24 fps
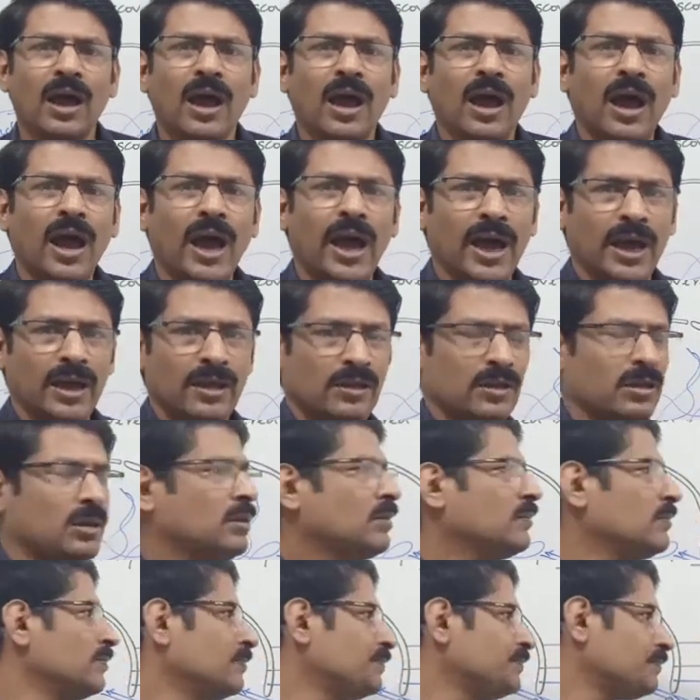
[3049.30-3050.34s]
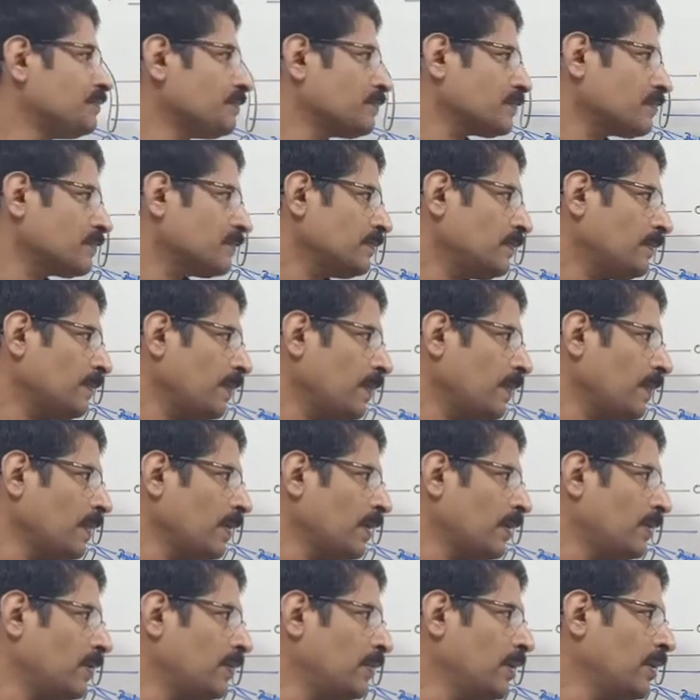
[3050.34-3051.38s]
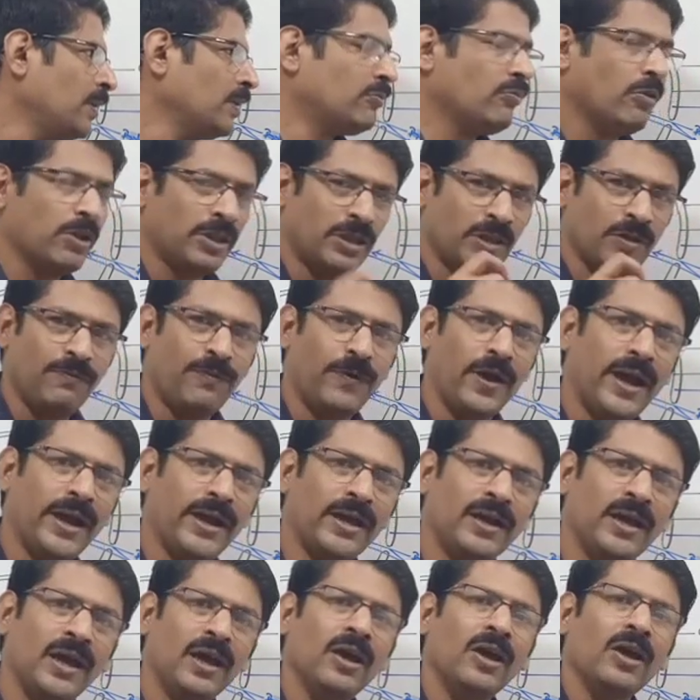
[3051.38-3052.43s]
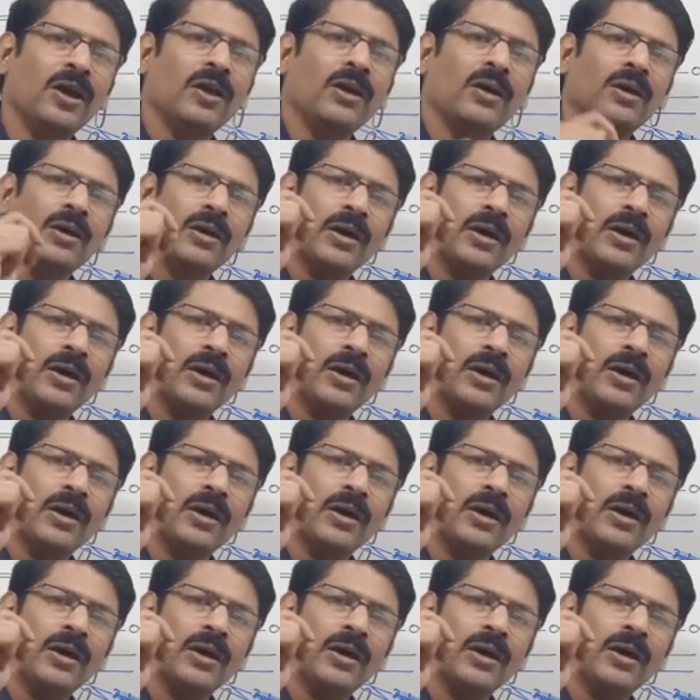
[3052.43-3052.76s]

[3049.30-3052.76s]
has specified